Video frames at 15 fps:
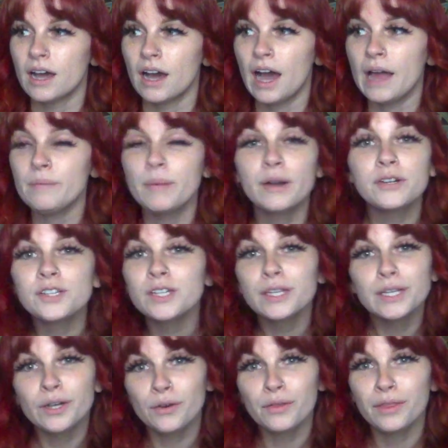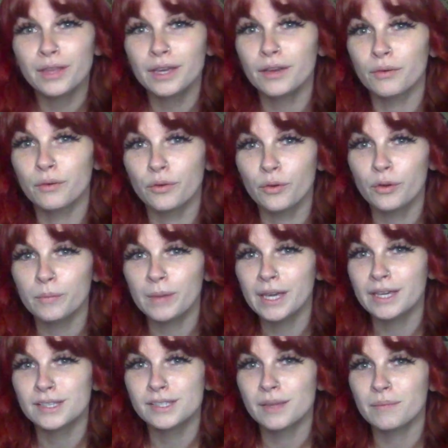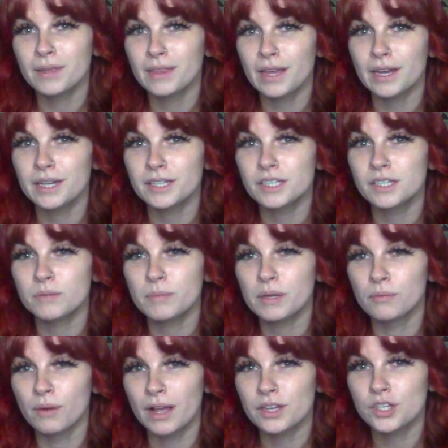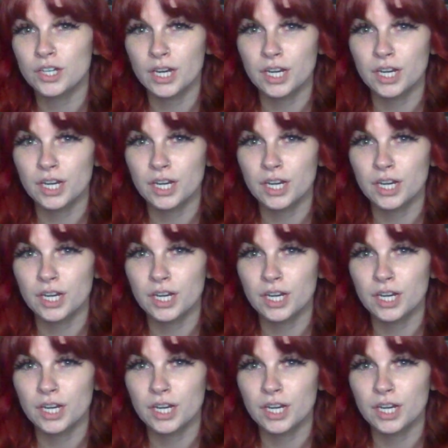I personally don't think grooming is something that needs to be rushed